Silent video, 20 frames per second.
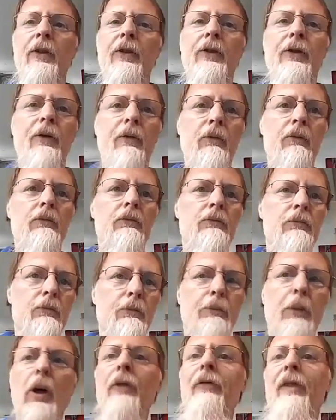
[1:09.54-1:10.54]
is
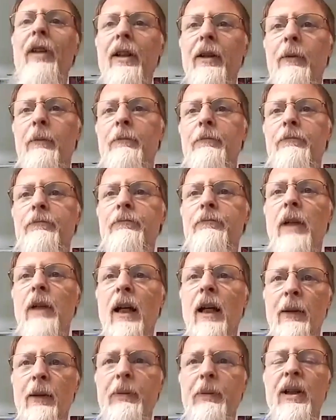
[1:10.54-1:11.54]
perfect
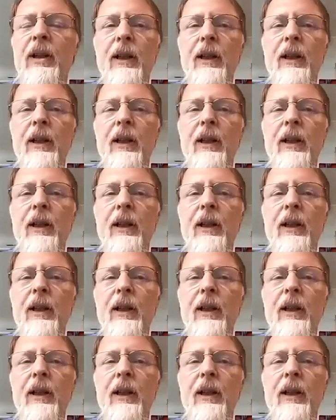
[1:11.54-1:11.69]
out of